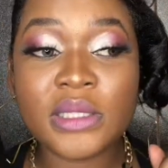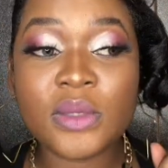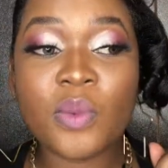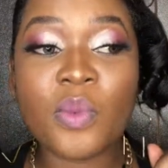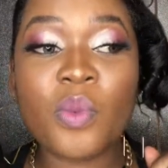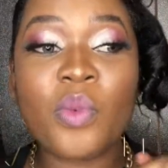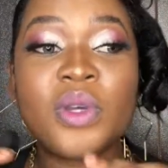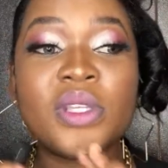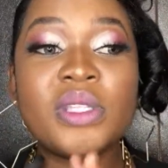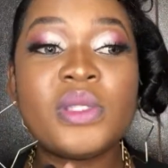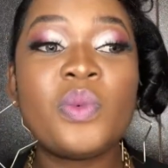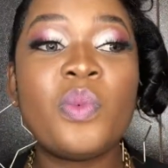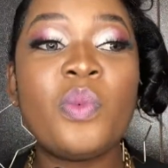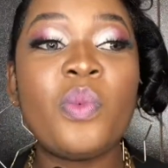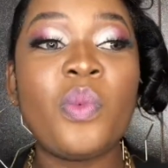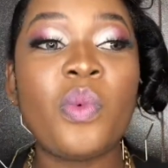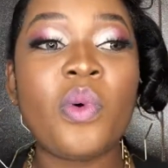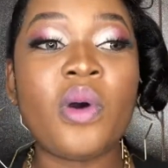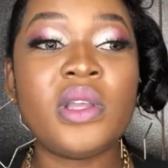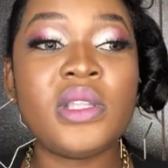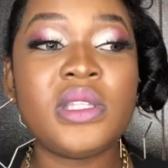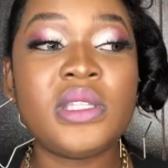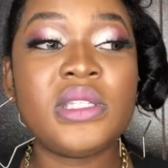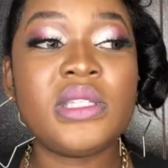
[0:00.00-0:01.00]
was
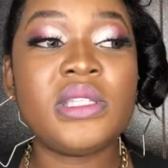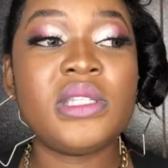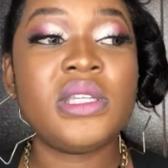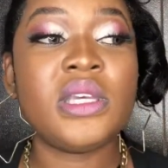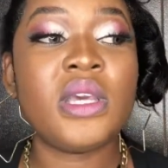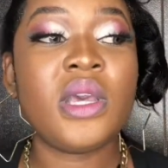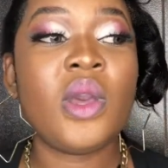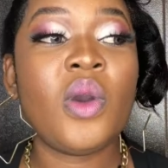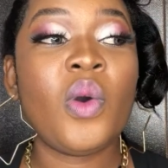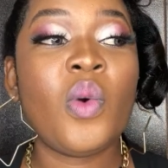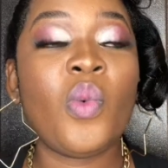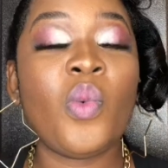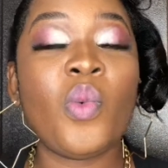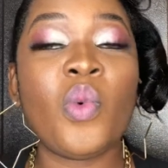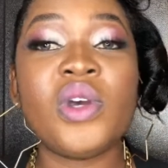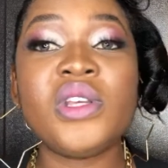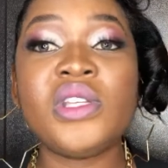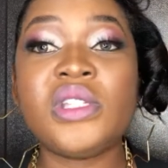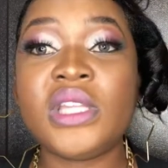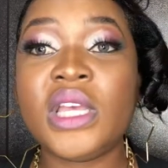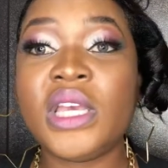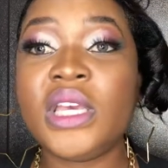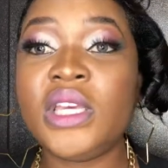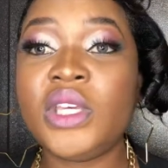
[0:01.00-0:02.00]
what
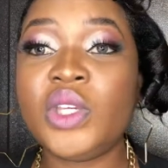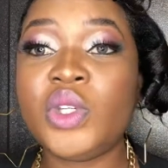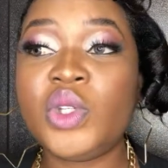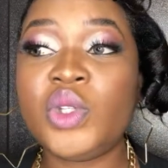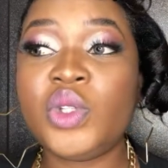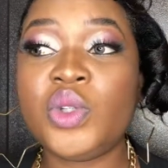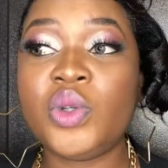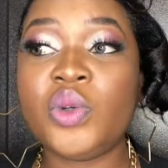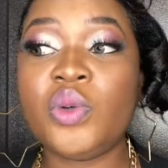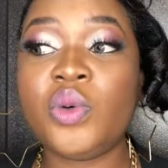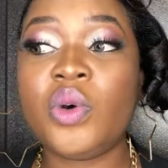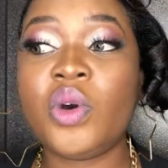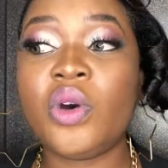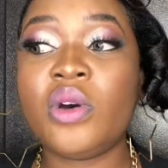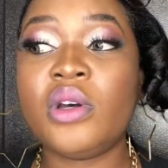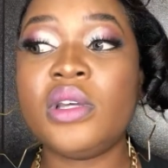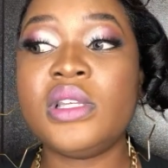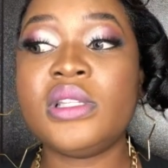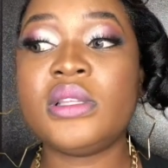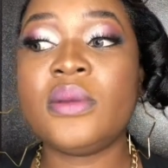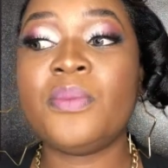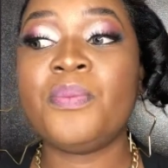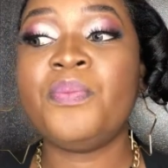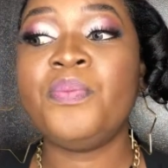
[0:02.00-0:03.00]
was the issue,
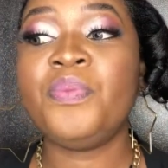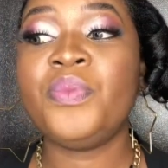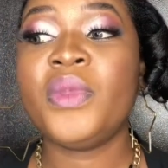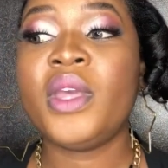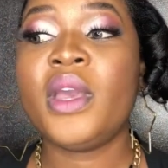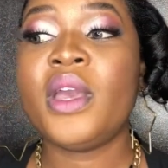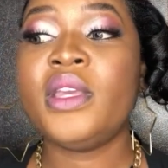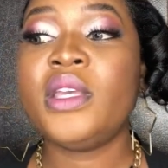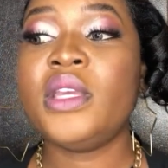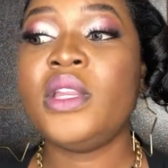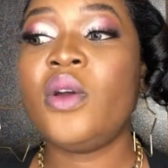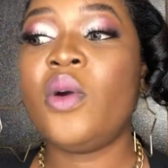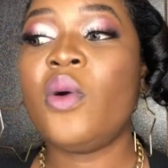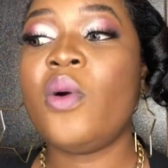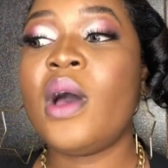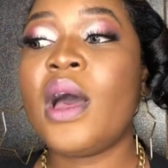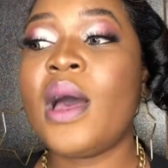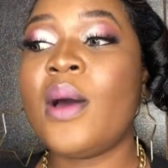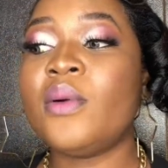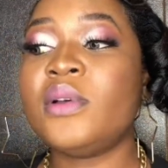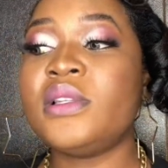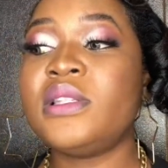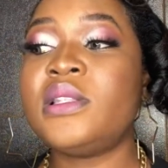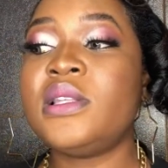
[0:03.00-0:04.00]
because you know,
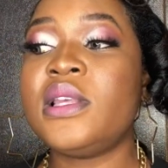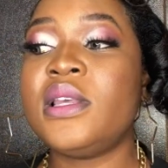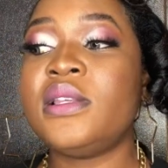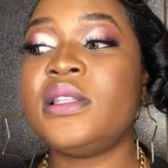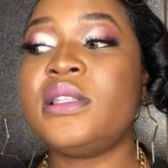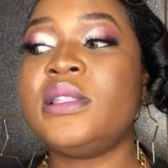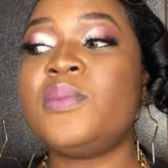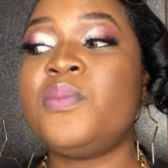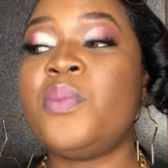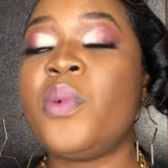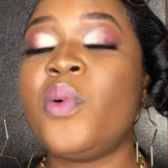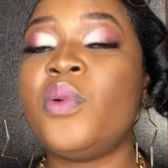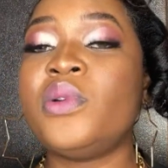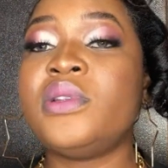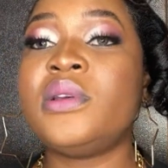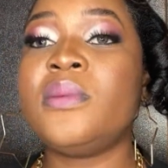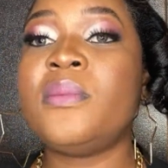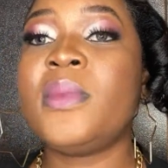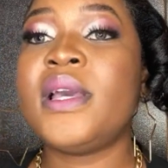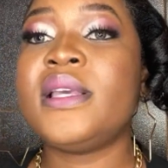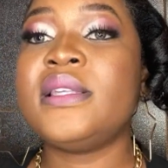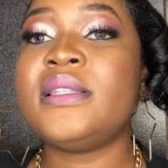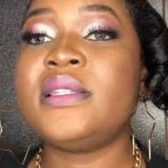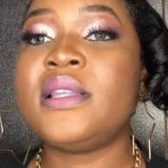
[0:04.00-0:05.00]
I was exposing
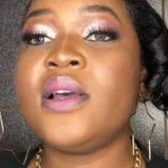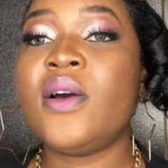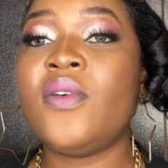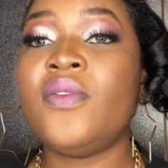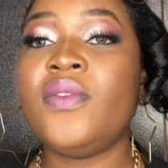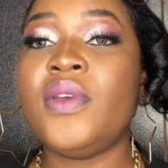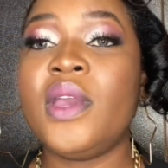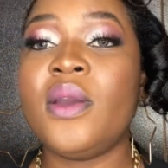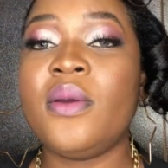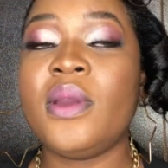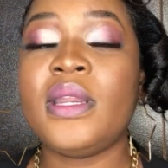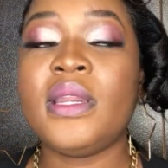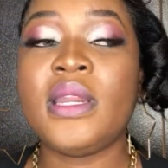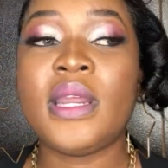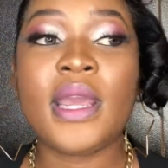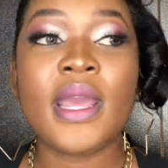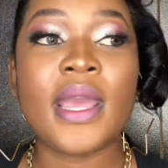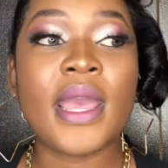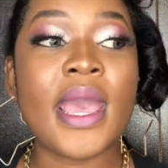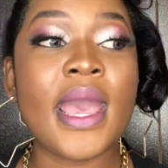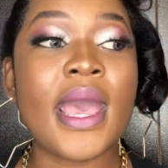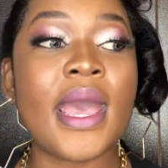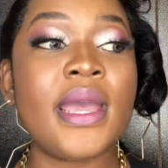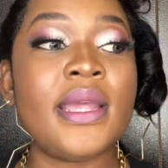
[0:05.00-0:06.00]
myself here and
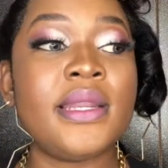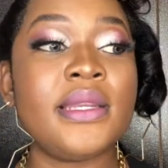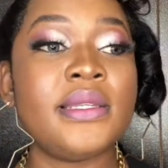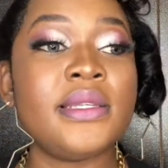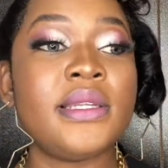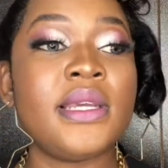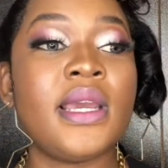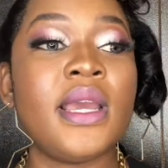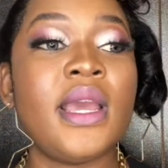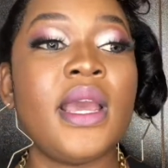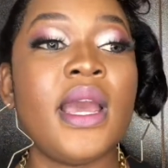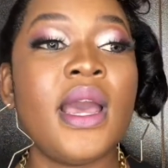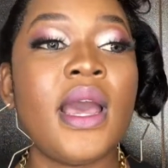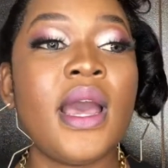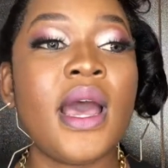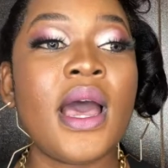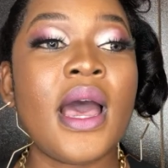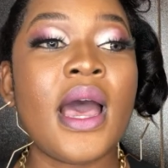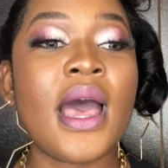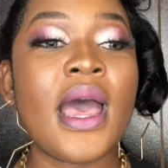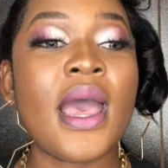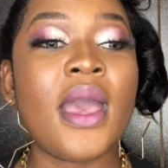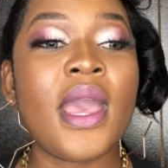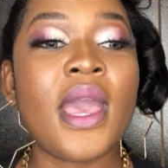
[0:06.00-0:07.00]
there, and
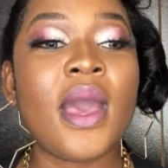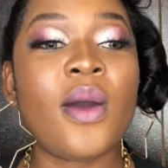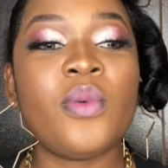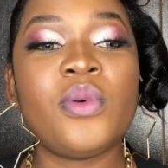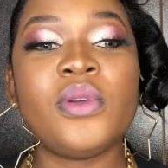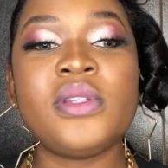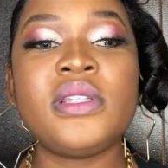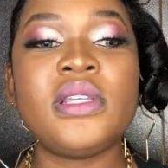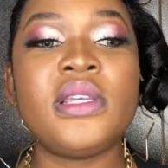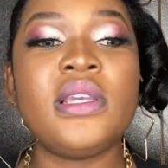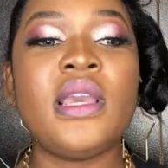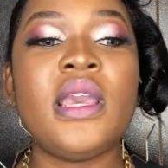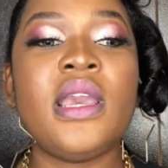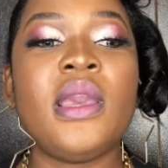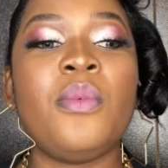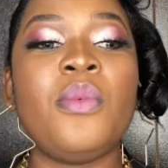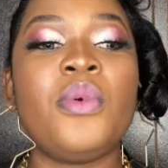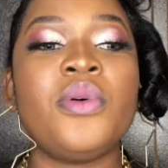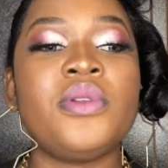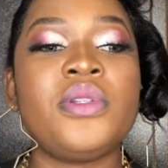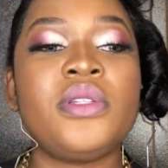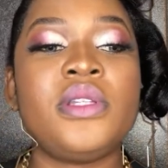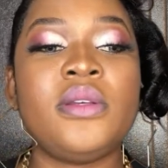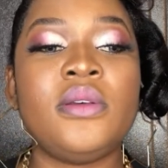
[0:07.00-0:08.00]
I wasn't
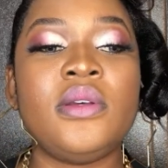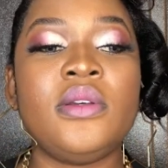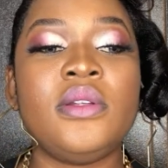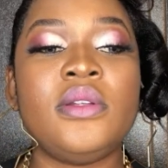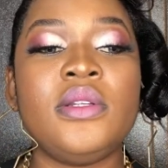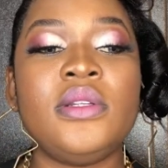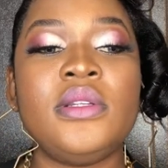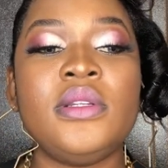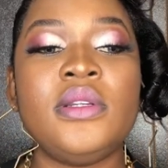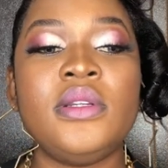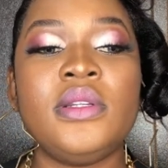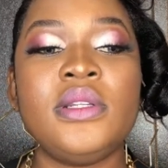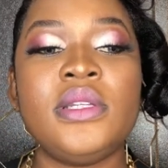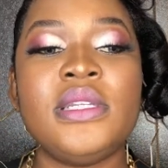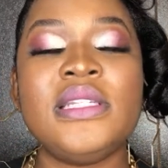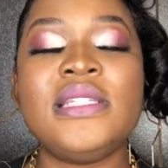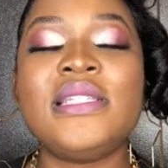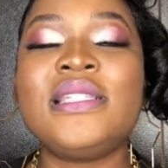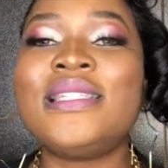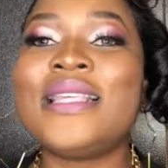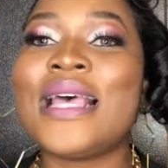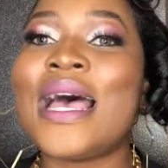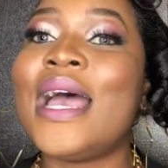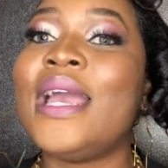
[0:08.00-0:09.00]
able to
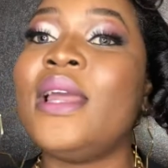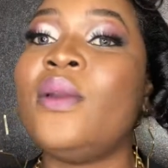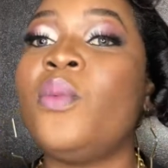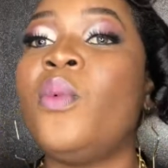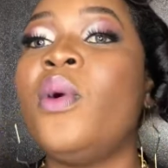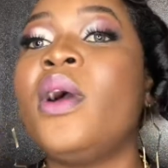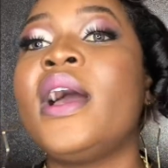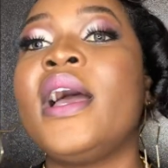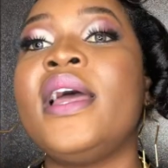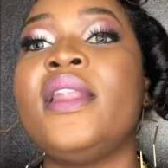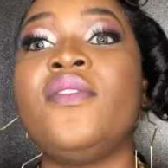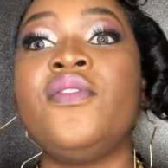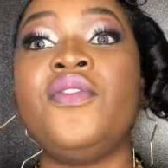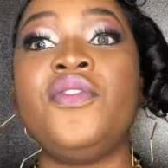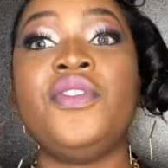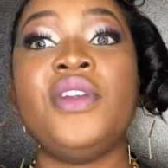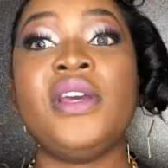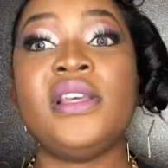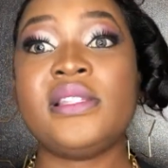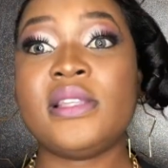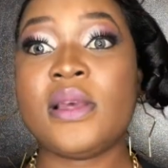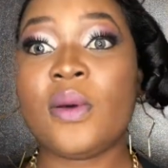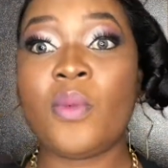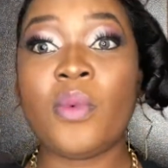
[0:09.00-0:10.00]
decide what kind of
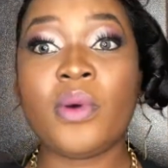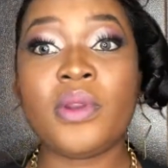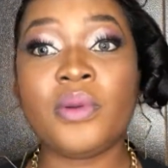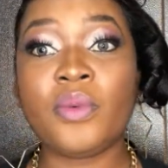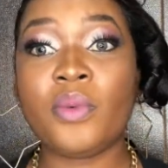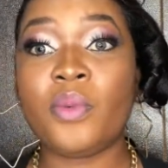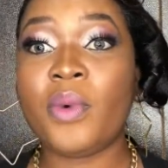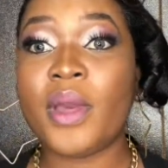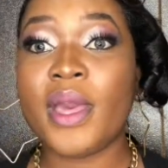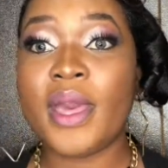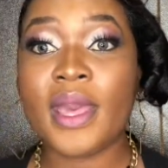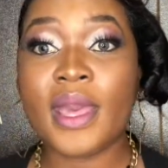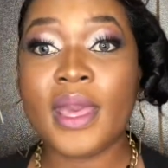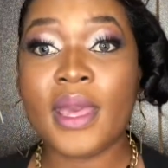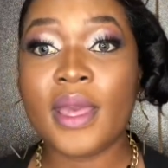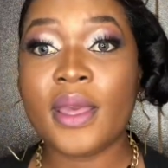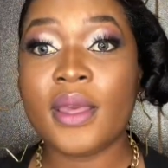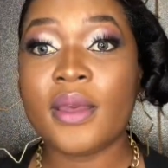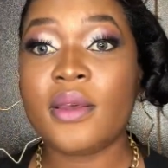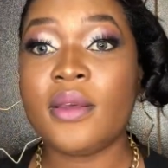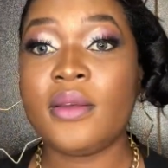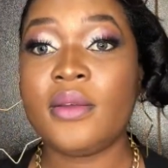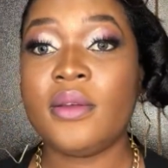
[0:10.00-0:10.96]
dress I want to wear.